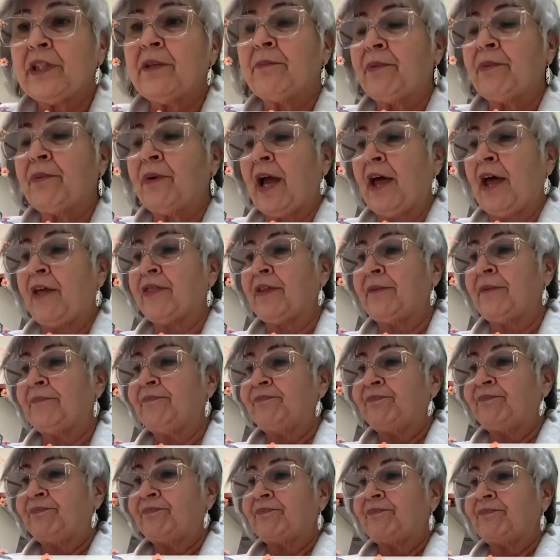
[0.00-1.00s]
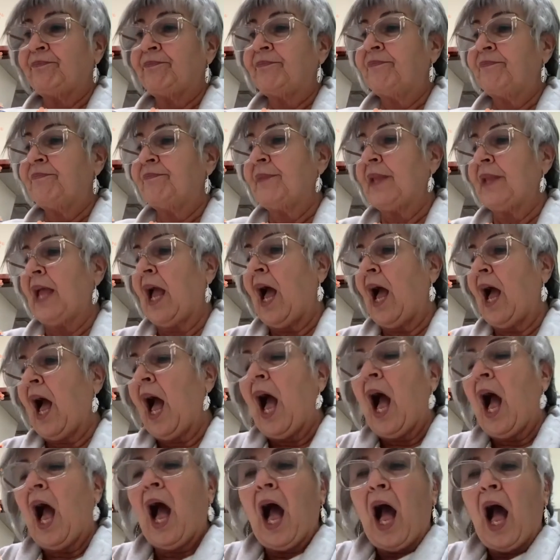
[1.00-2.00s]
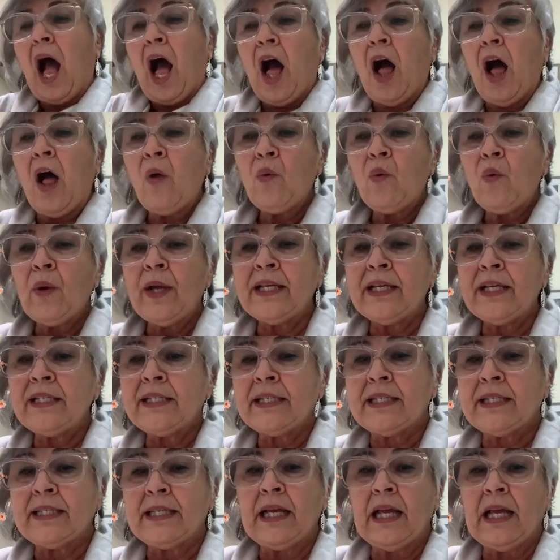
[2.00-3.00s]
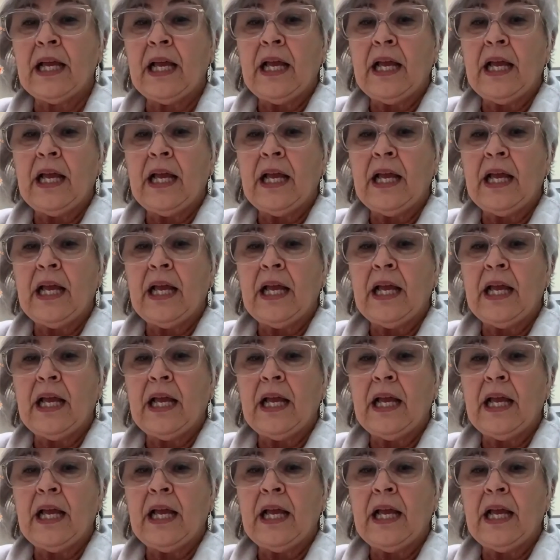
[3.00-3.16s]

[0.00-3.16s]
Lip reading: the breath. Always,